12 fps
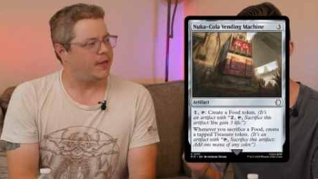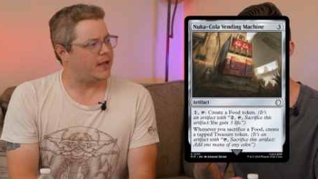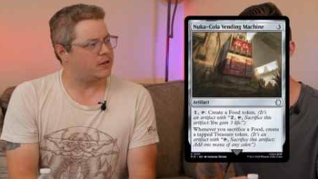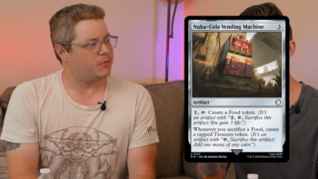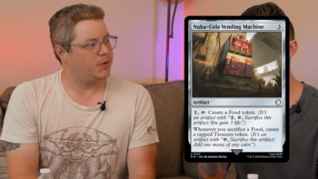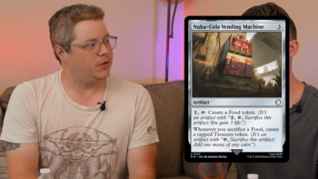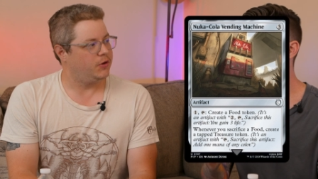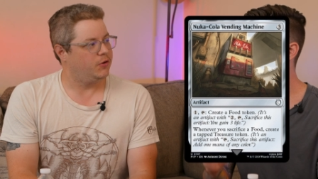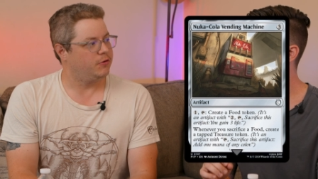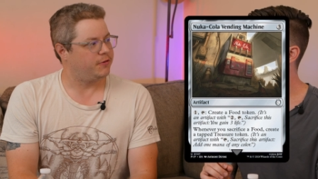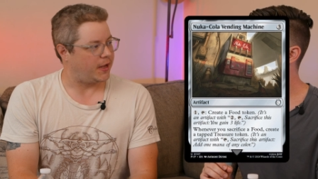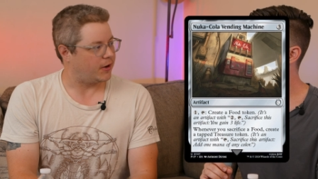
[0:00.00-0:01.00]
That's when you
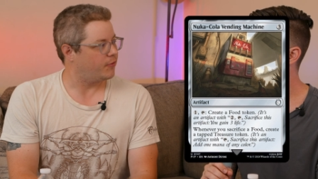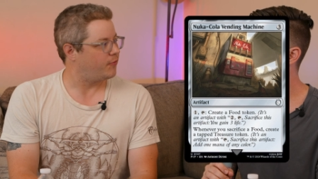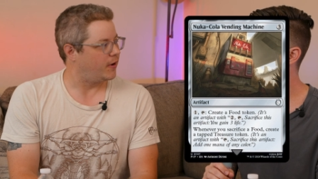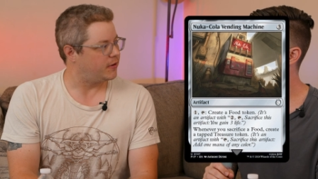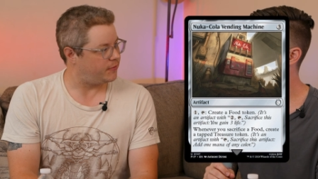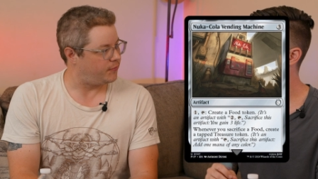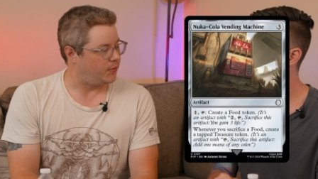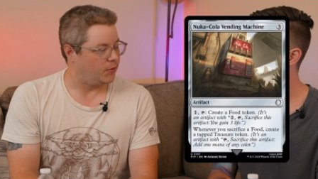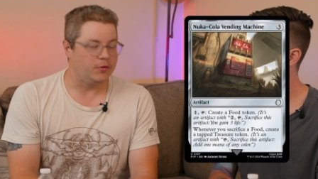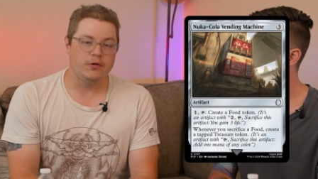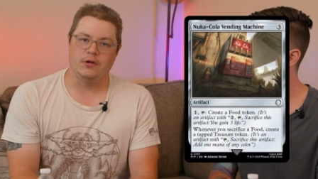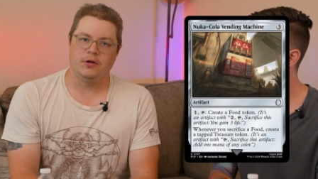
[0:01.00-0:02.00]
sacrifice a
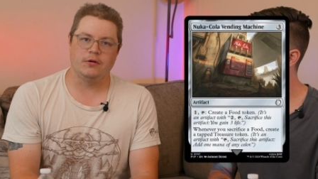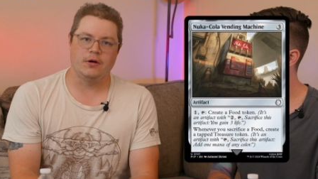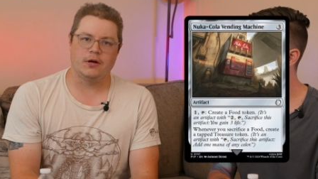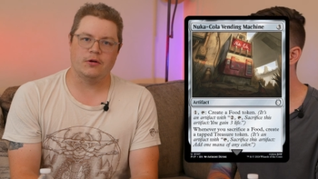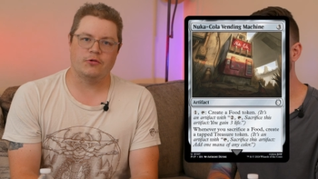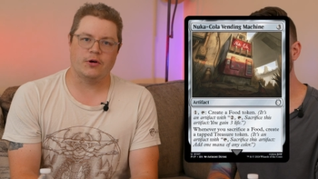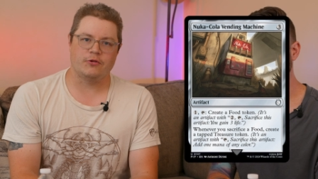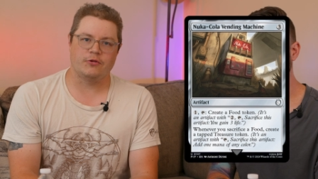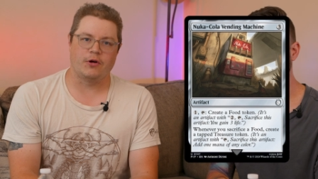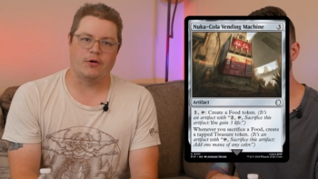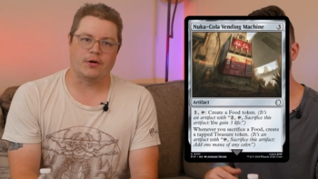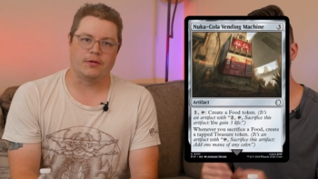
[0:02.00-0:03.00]
food, you get a treasure
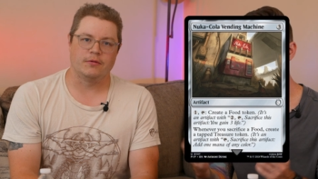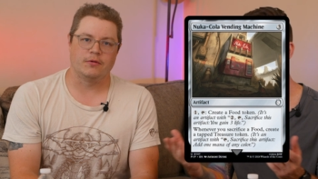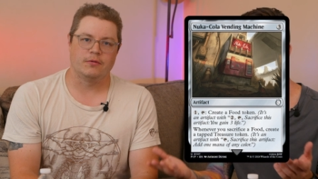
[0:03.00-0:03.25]
token.